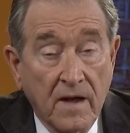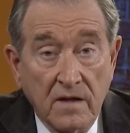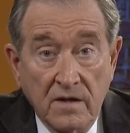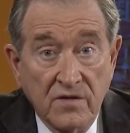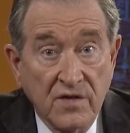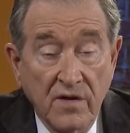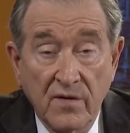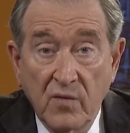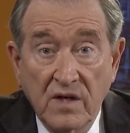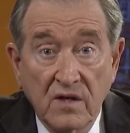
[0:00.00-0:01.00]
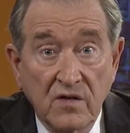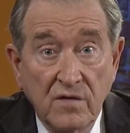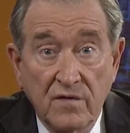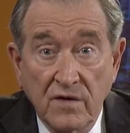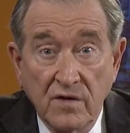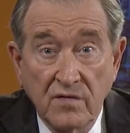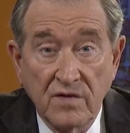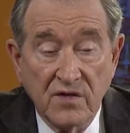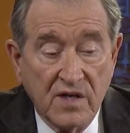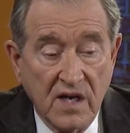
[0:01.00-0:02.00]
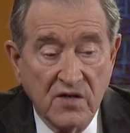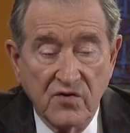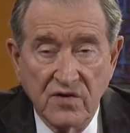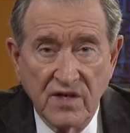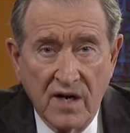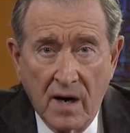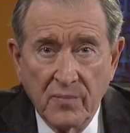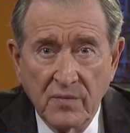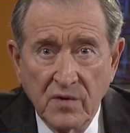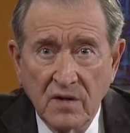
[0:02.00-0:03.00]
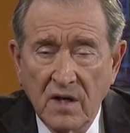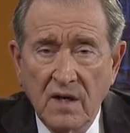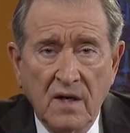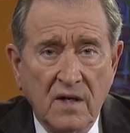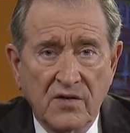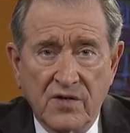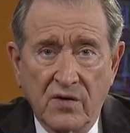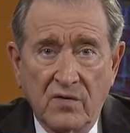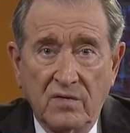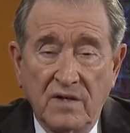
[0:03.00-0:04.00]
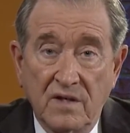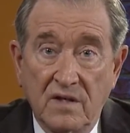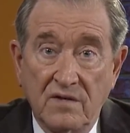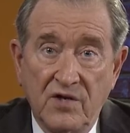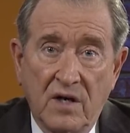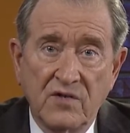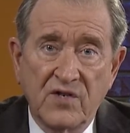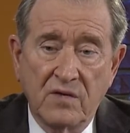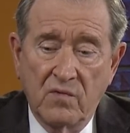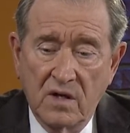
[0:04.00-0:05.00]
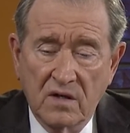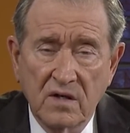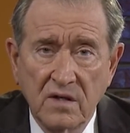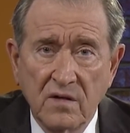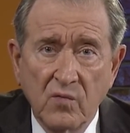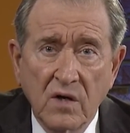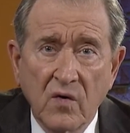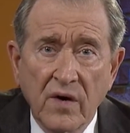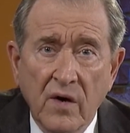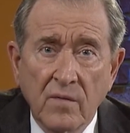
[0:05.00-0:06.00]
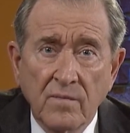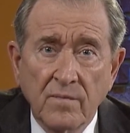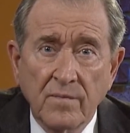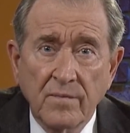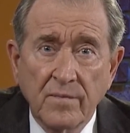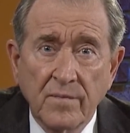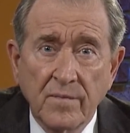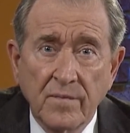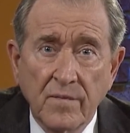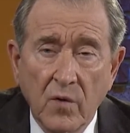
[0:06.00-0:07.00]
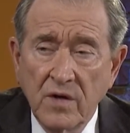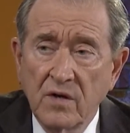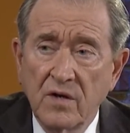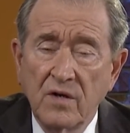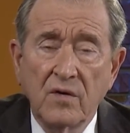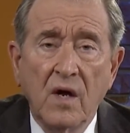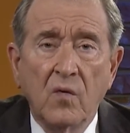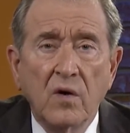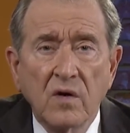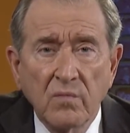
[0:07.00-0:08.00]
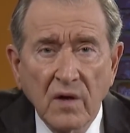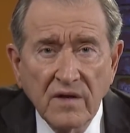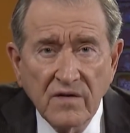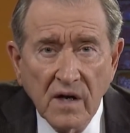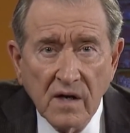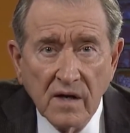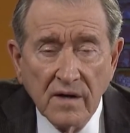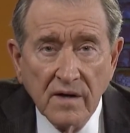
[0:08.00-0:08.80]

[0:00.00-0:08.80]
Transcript: there's nothing we can do for you. This cancer is inoperable. So John said, Well, good, then we're going home. What are you going to do? We're going to believe God.